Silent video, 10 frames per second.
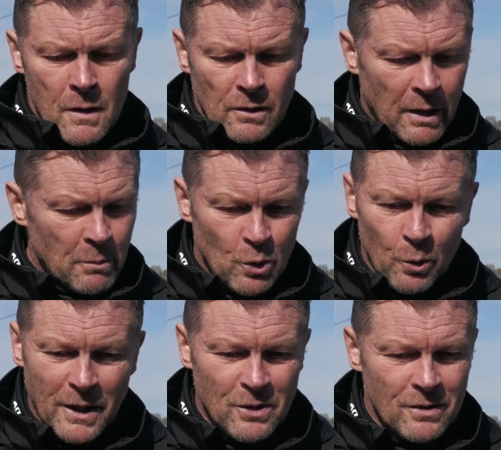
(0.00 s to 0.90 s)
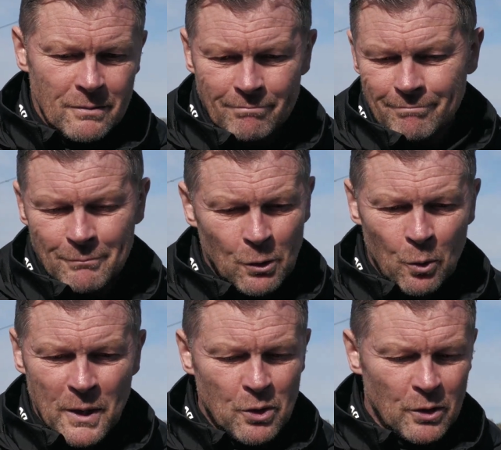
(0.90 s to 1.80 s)
Same as always.
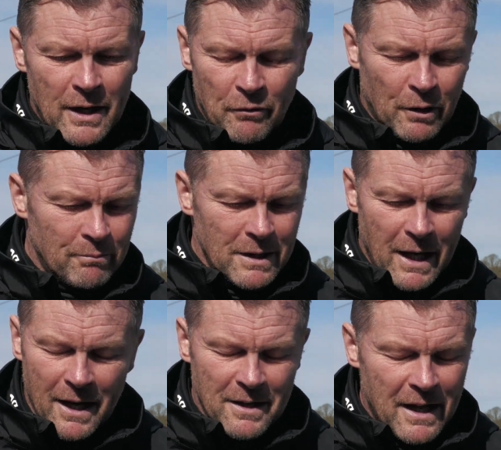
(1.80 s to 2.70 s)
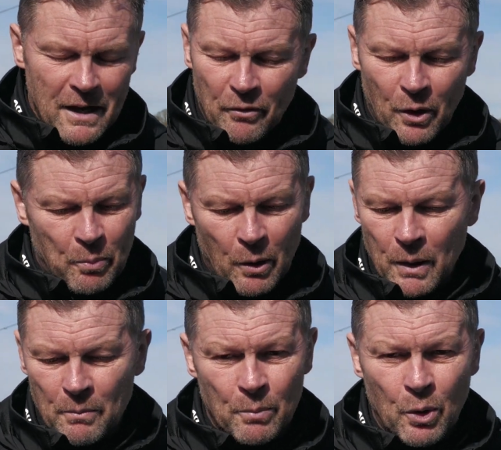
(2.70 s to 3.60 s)
Yeah. Always good. Never, yeah, they're never a
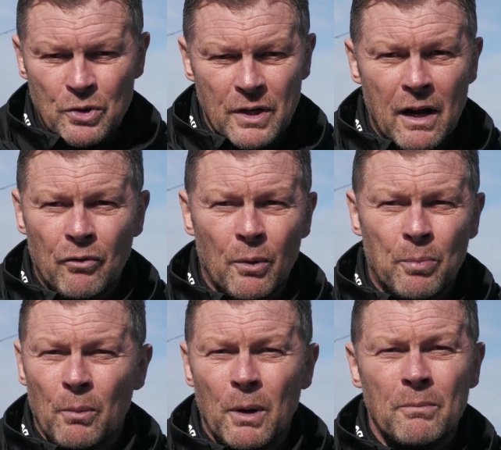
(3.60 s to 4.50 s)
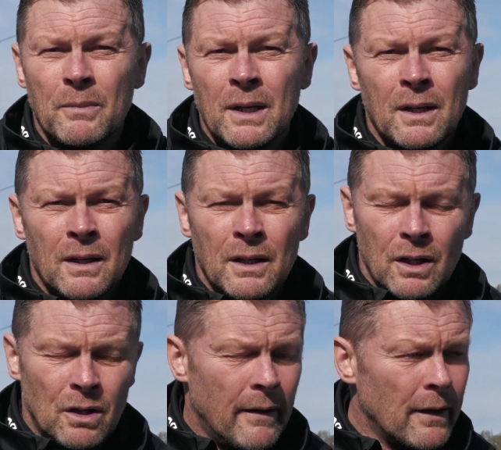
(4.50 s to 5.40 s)
problem. The boys are never a problem.
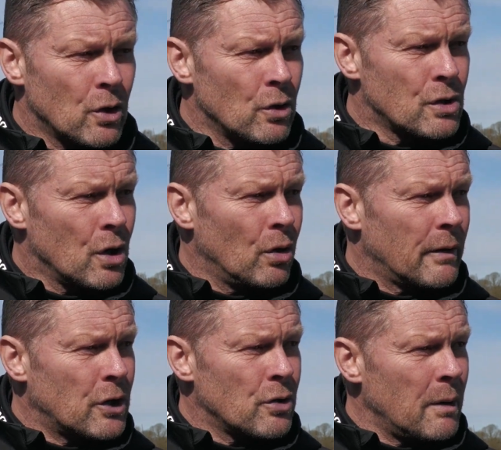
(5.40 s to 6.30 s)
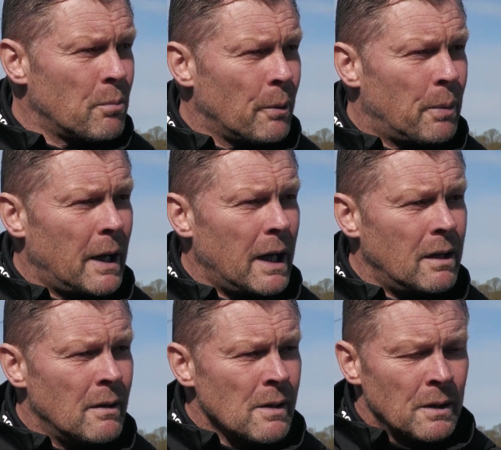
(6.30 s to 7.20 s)
You know, they're good as gold. They train properly.